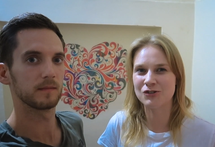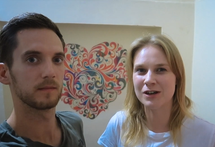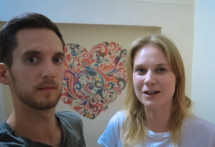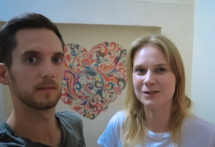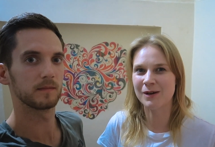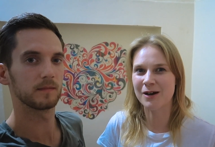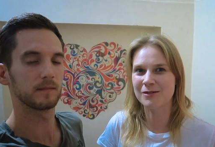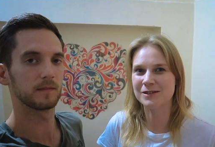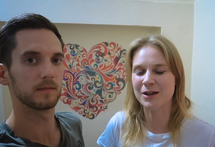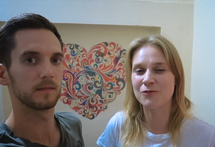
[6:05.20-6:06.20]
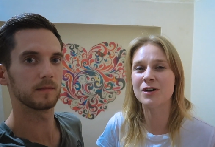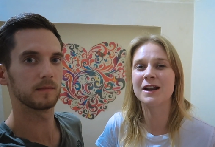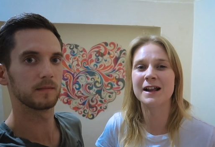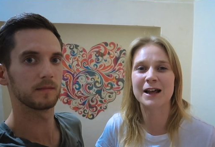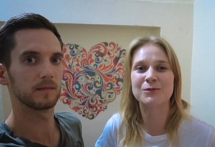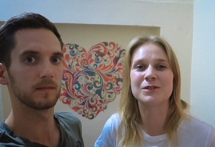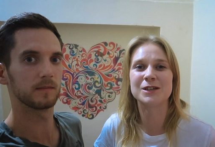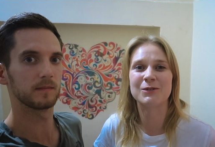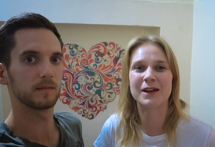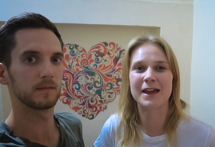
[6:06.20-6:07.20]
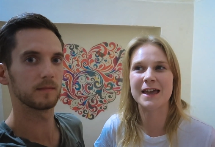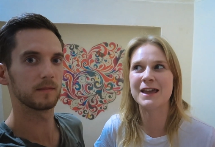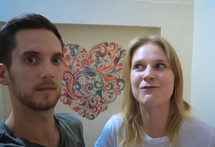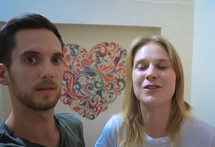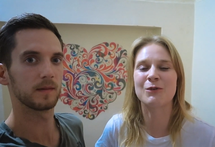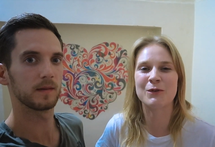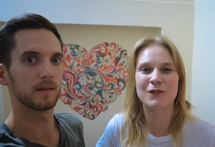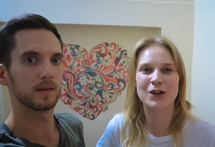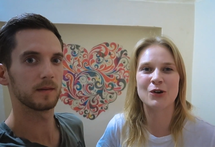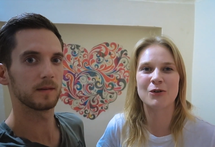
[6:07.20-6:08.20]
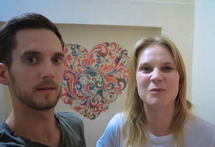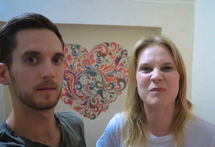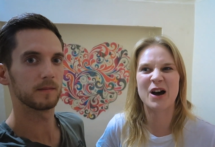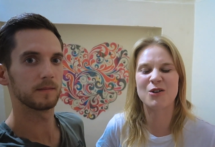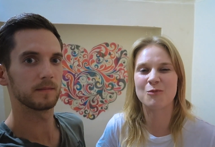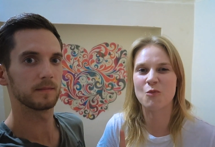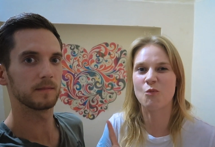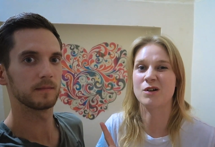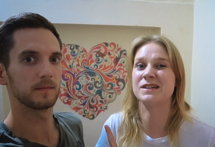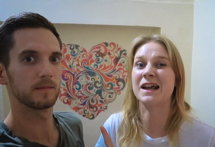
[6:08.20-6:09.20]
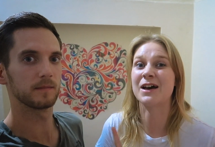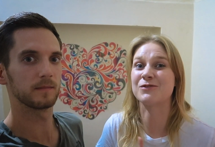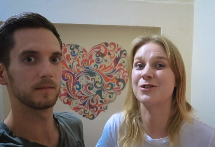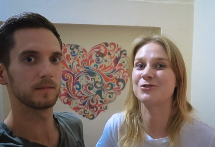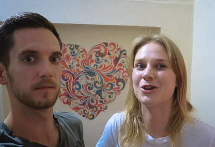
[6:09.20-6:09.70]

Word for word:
Speaker 1: a drink as well. So I'm really glad we're doing it, even though we've really got about one day left on our